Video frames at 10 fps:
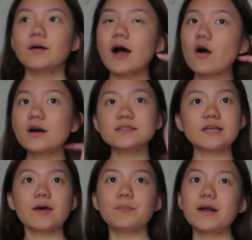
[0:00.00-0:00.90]
ako
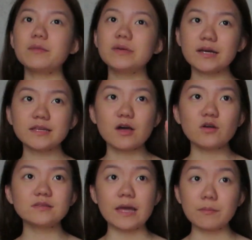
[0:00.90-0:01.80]
kasi, parang may nakita
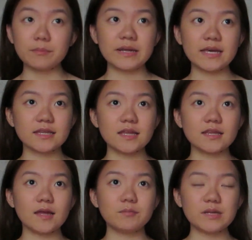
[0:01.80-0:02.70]
kong template and
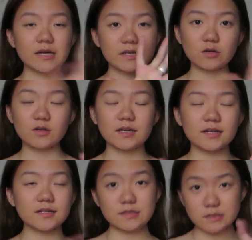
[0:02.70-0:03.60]
then pinakita ko lang
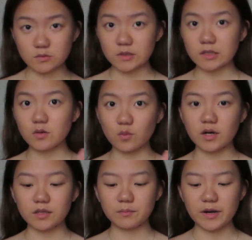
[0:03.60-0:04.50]
na this is what I want.